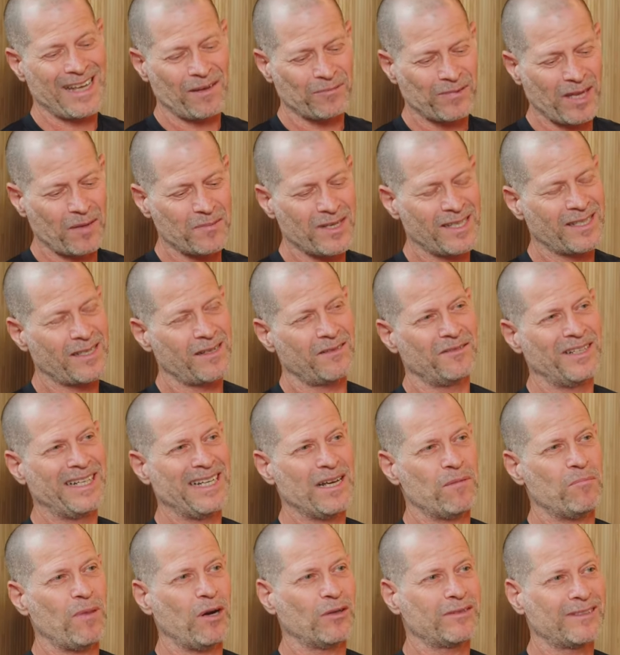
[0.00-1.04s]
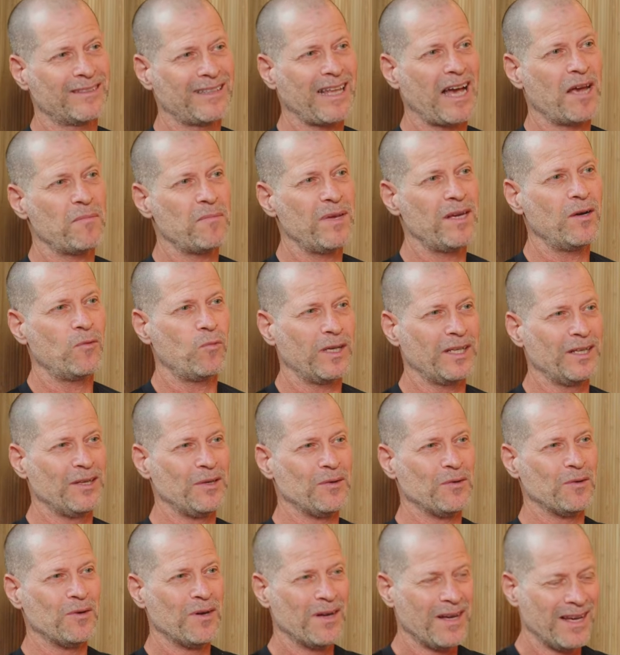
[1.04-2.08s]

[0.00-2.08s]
sometimes it's really about timing when you